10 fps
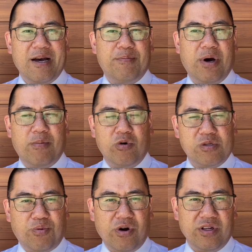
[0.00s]
But most
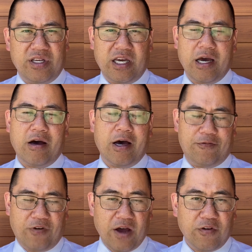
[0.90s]
importantly, uh,
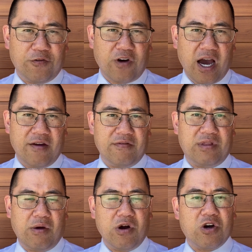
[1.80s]
five on five,
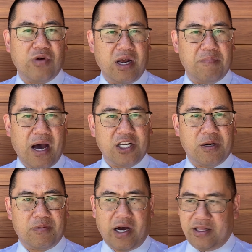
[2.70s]
they were a great
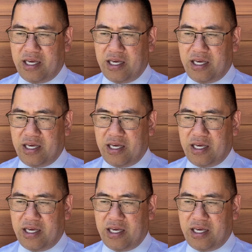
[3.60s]
matchup line.